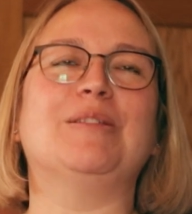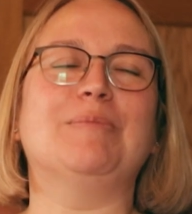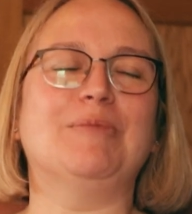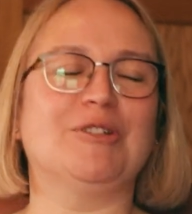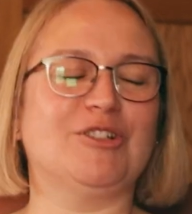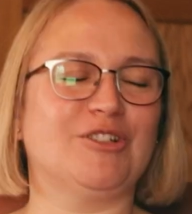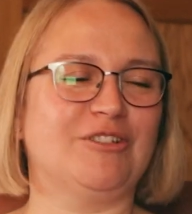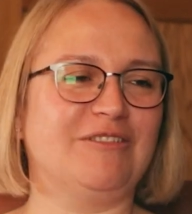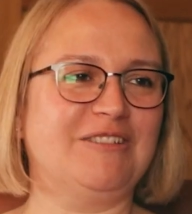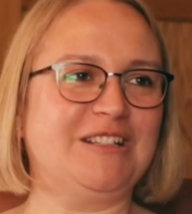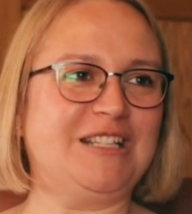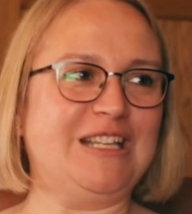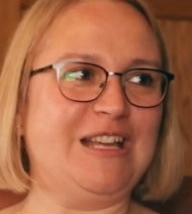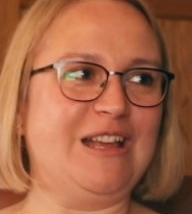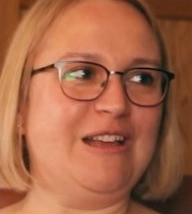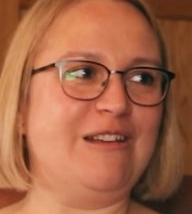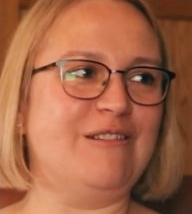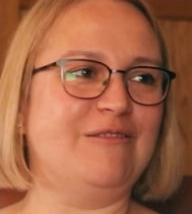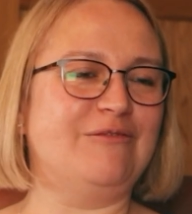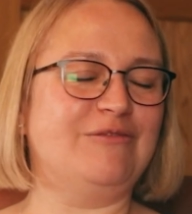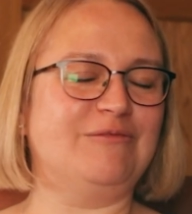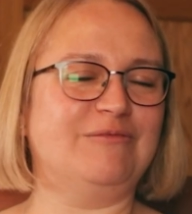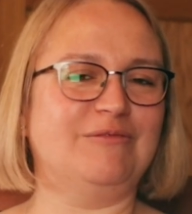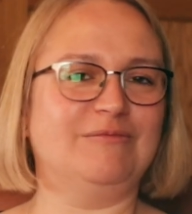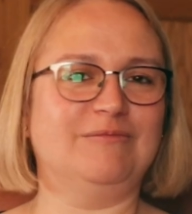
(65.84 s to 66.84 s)
the majority
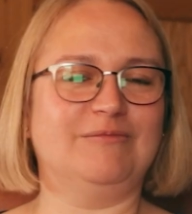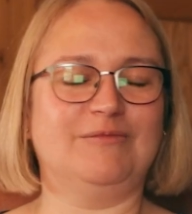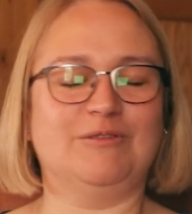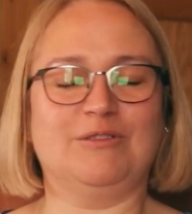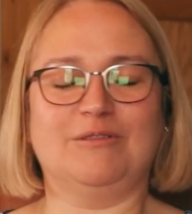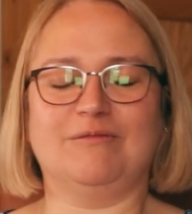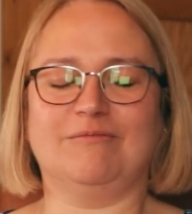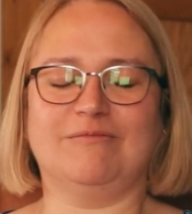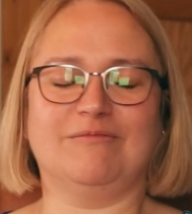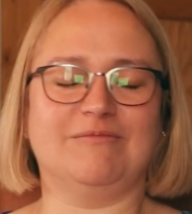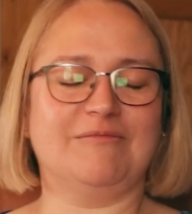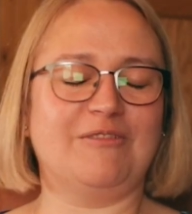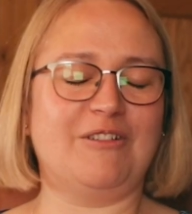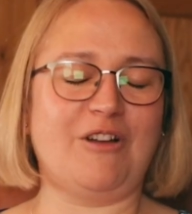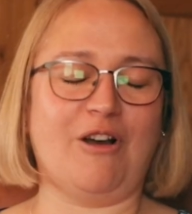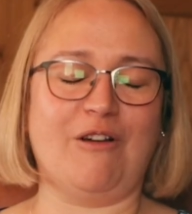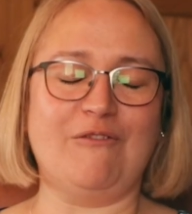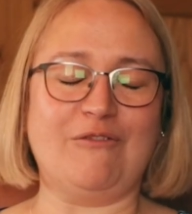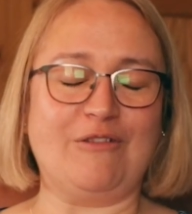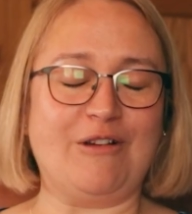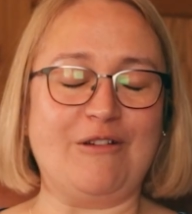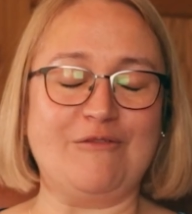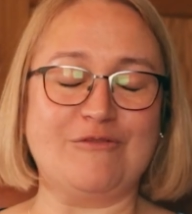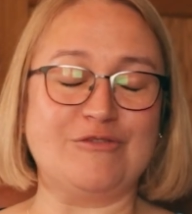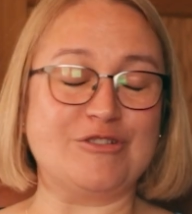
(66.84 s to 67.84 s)
of
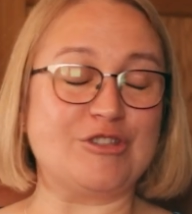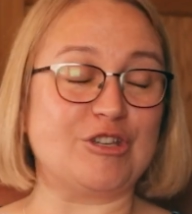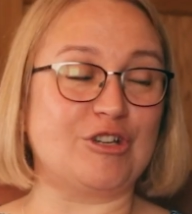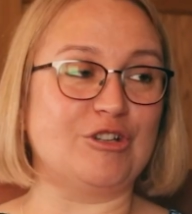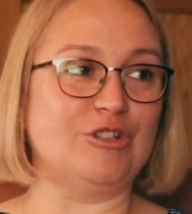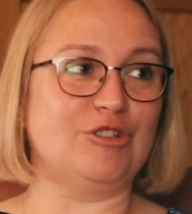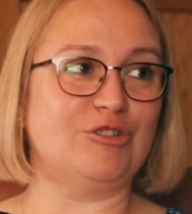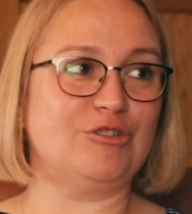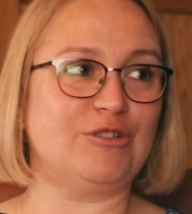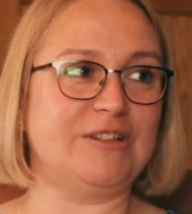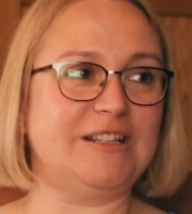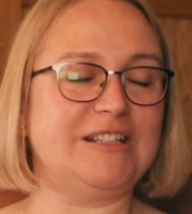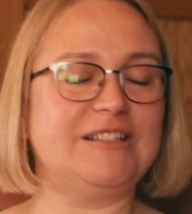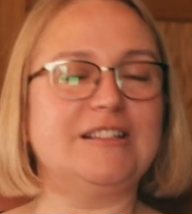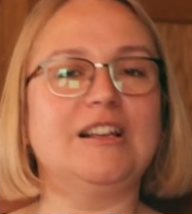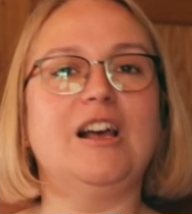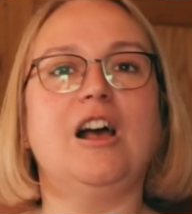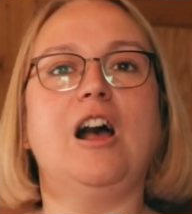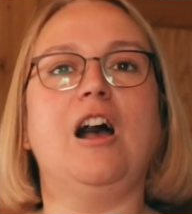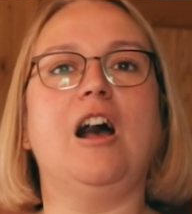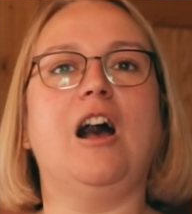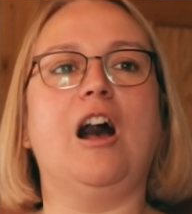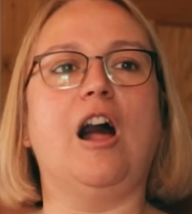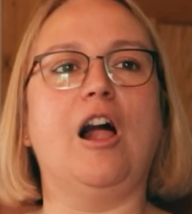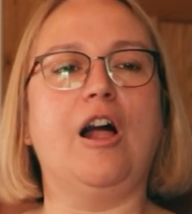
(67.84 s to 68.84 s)
other countries.
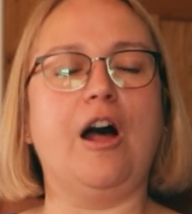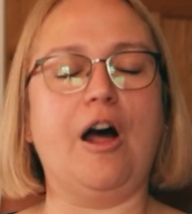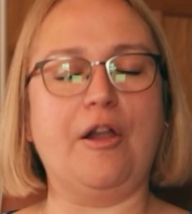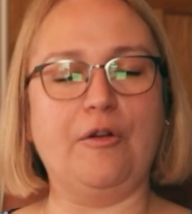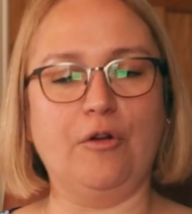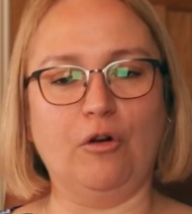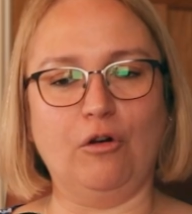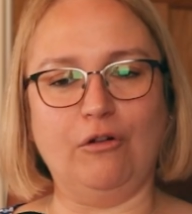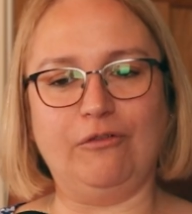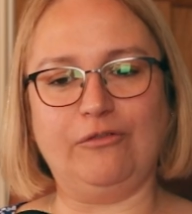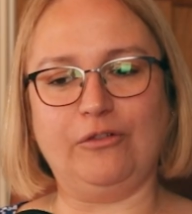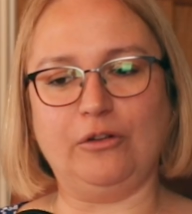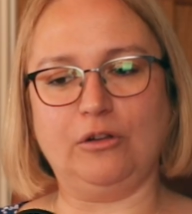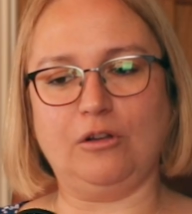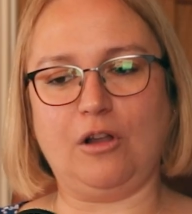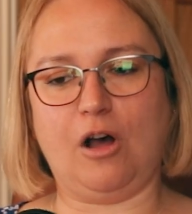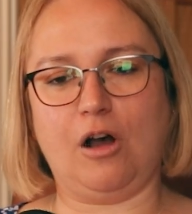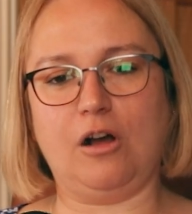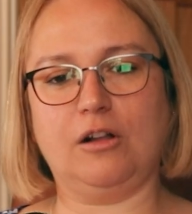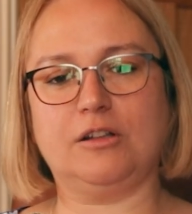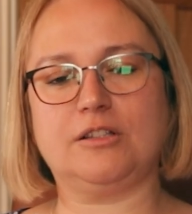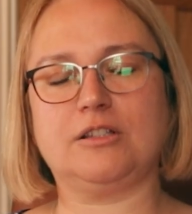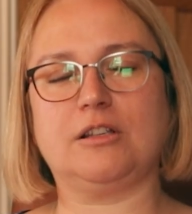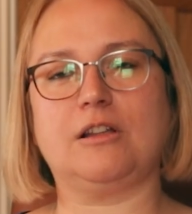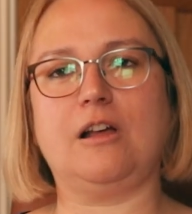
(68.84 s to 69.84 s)
An awful
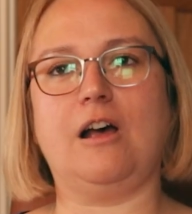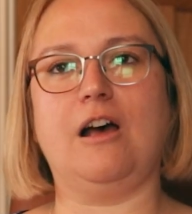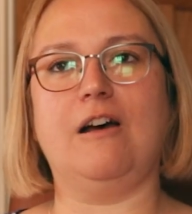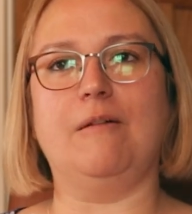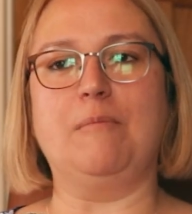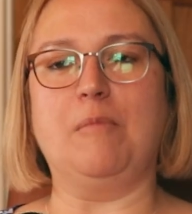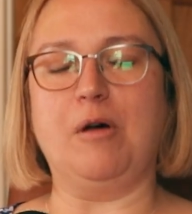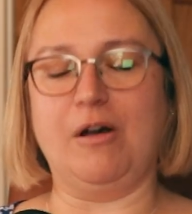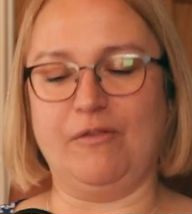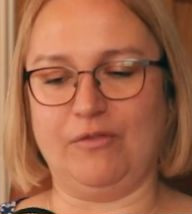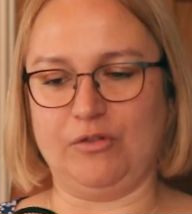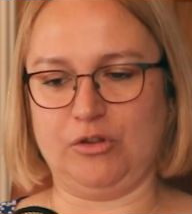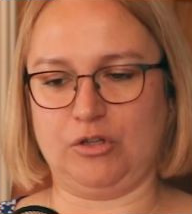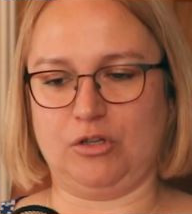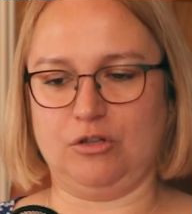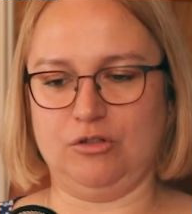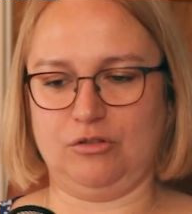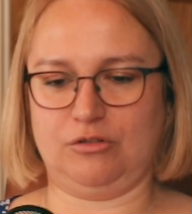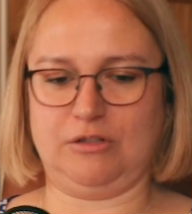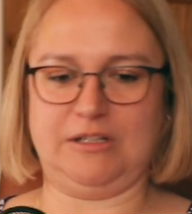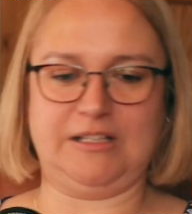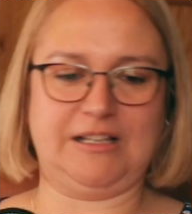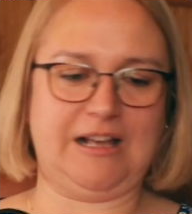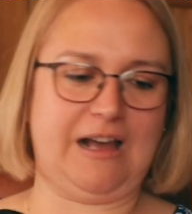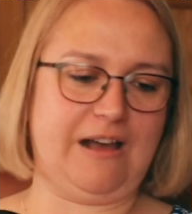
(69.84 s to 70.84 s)
lot of other
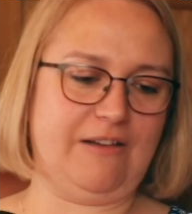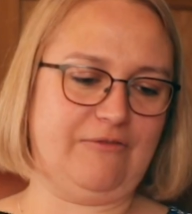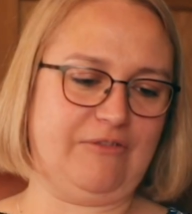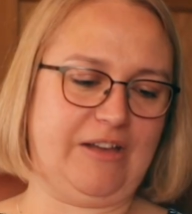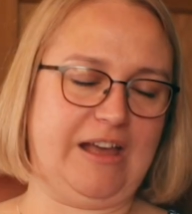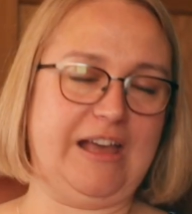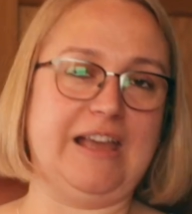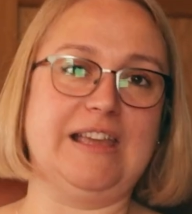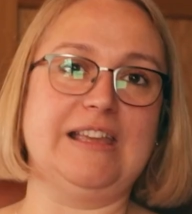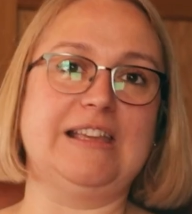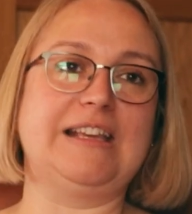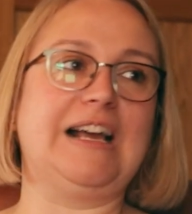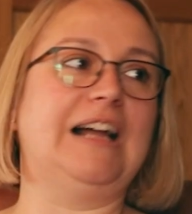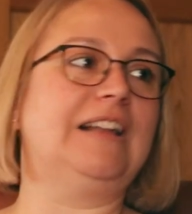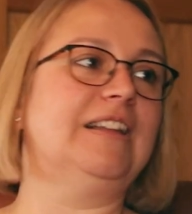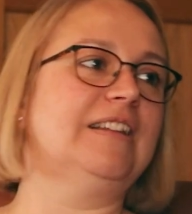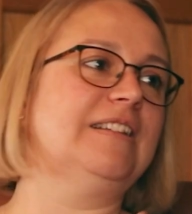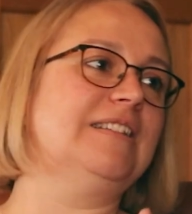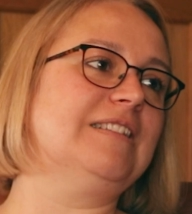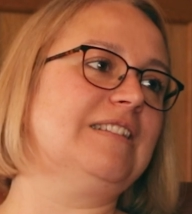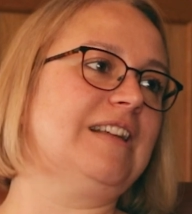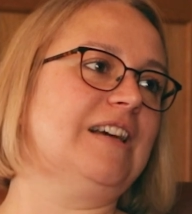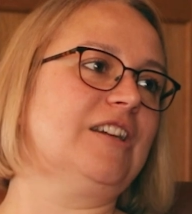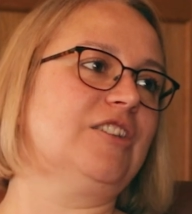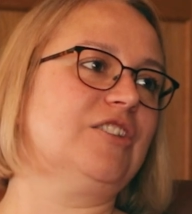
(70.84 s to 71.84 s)
countries have a
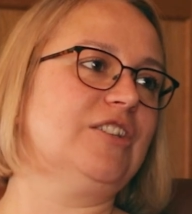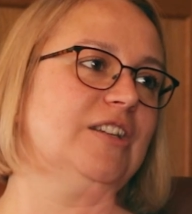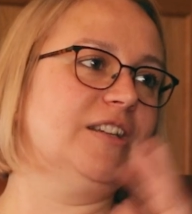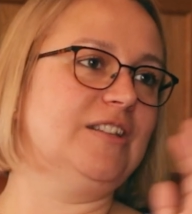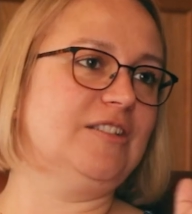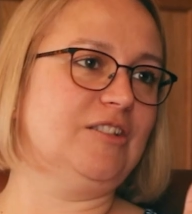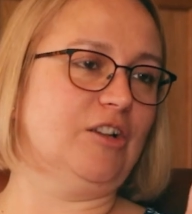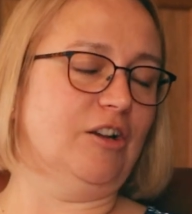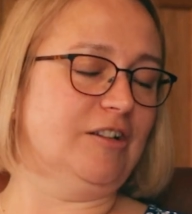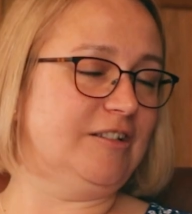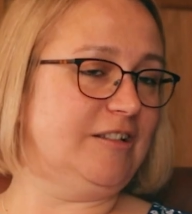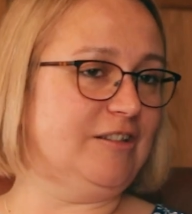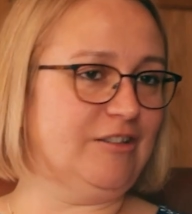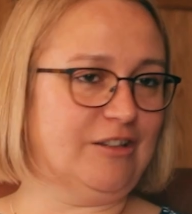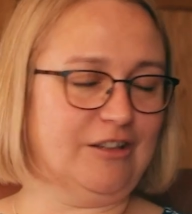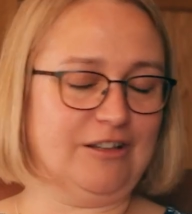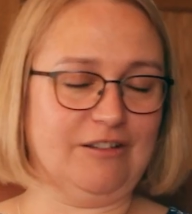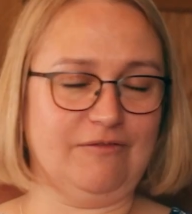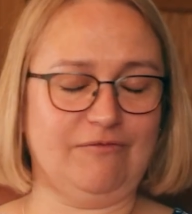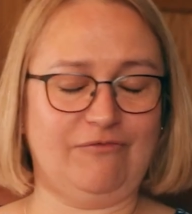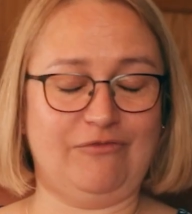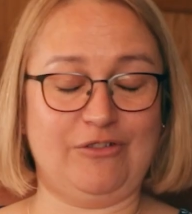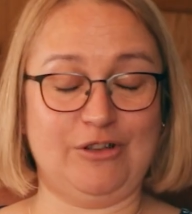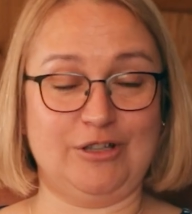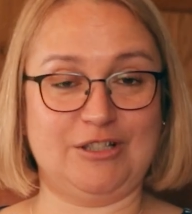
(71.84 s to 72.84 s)
calendar tax year starting
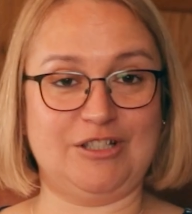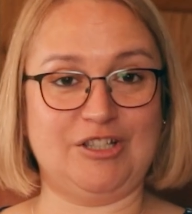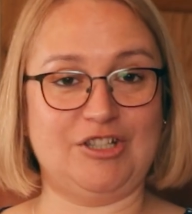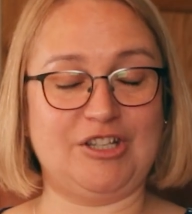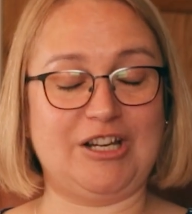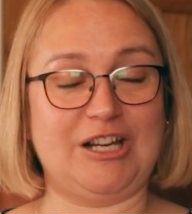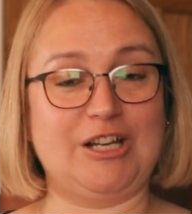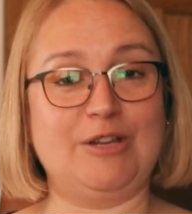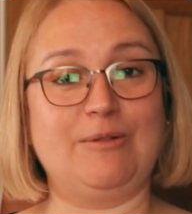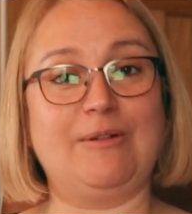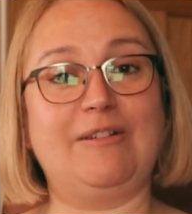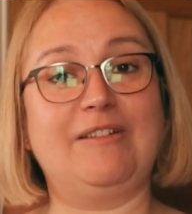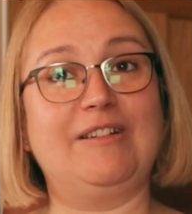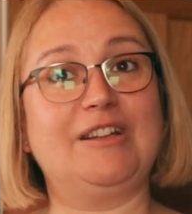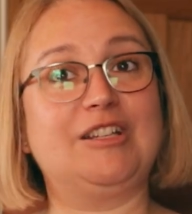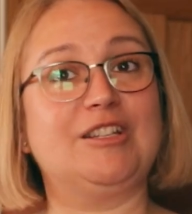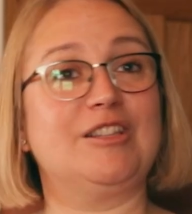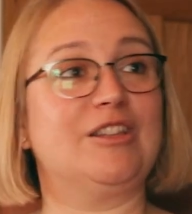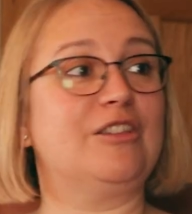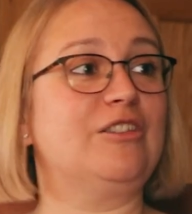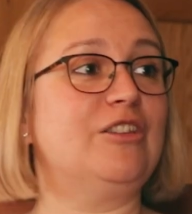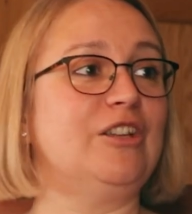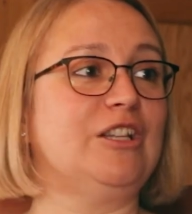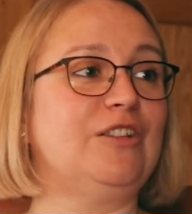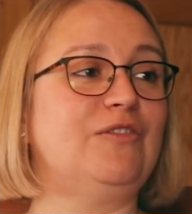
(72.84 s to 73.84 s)
1st of January to
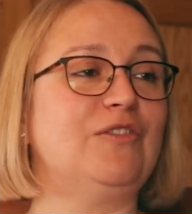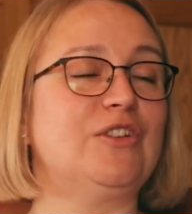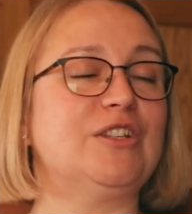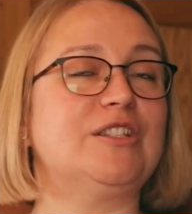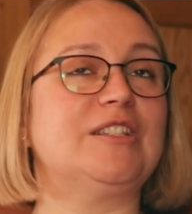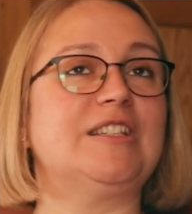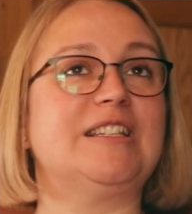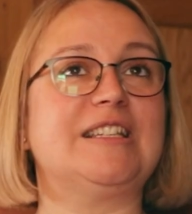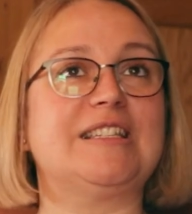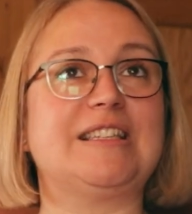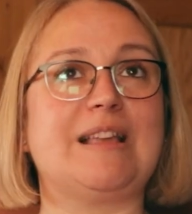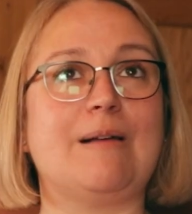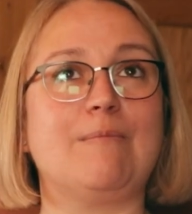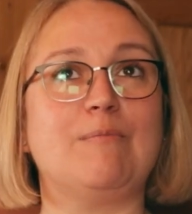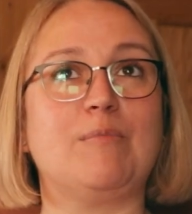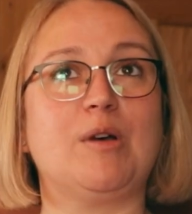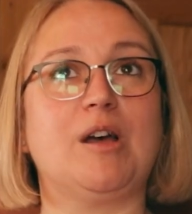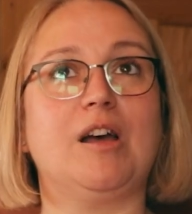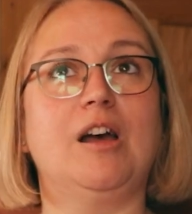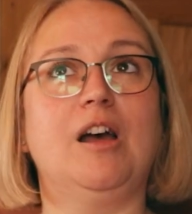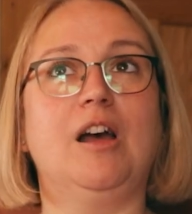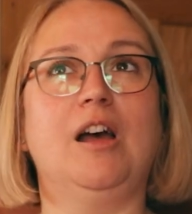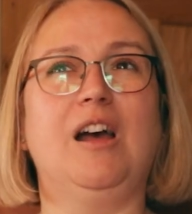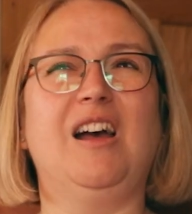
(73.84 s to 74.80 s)
the 31st of December.